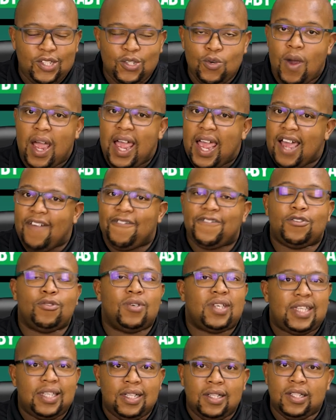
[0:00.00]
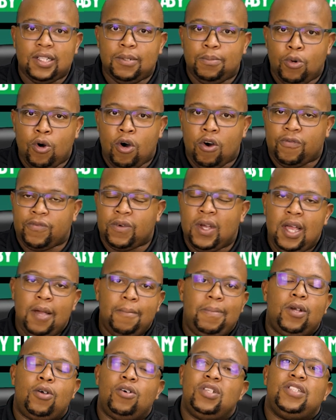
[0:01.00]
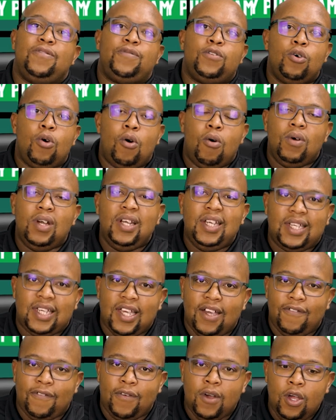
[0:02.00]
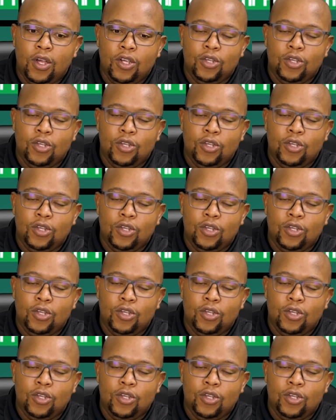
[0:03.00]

You have to kill them off because if you only give